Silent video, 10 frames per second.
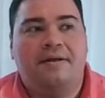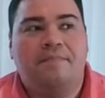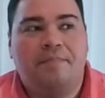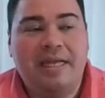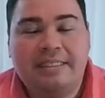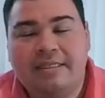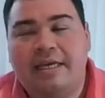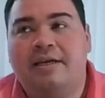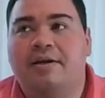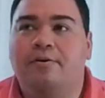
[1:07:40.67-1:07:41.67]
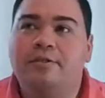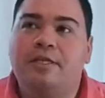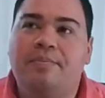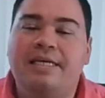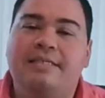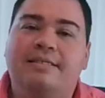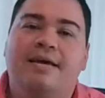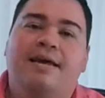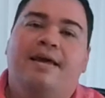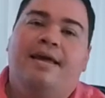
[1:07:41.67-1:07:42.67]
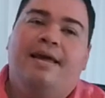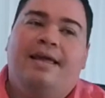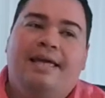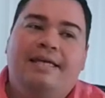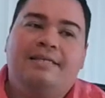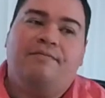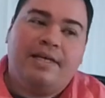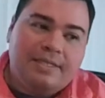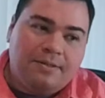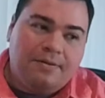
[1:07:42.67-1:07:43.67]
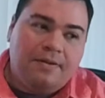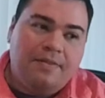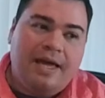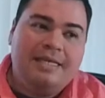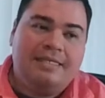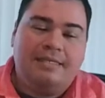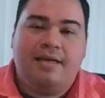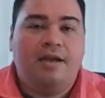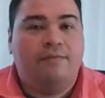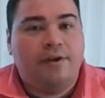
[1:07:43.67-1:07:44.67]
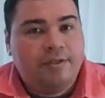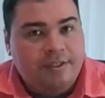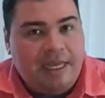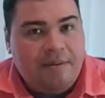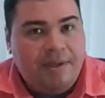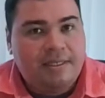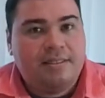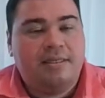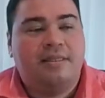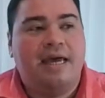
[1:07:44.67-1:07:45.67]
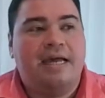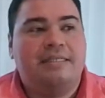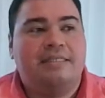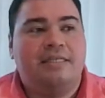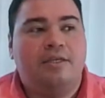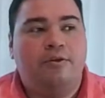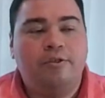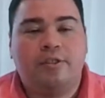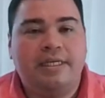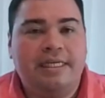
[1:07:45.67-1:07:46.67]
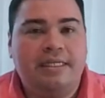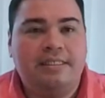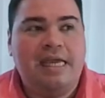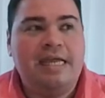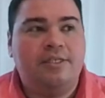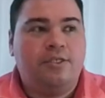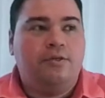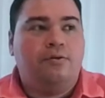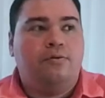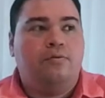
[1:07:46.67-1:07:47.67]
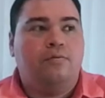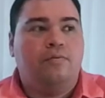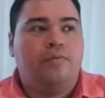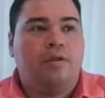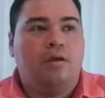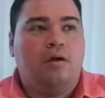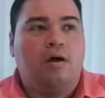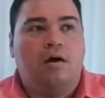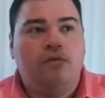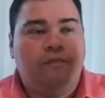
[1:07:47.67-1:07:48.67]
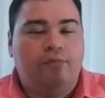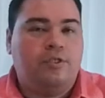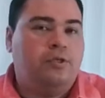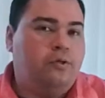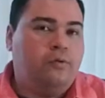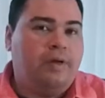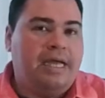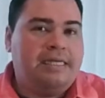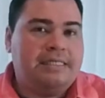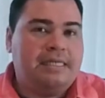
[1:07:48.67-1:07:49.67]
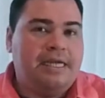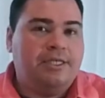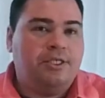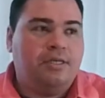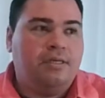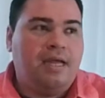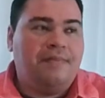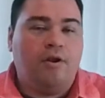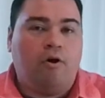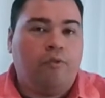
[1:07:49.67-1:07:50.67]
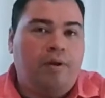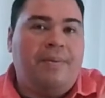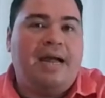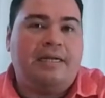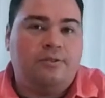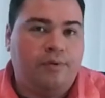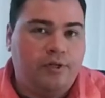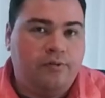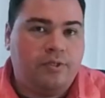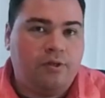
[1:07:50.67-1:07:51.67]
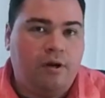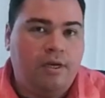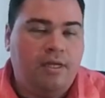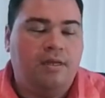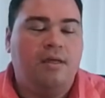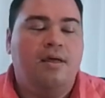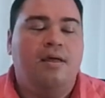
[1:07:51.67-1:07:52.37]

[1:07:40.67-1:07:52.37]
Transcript: Basically, a cruise ship is a vessel that is designed for entertainment that usually takes you to a destination and then all the way back to where you started.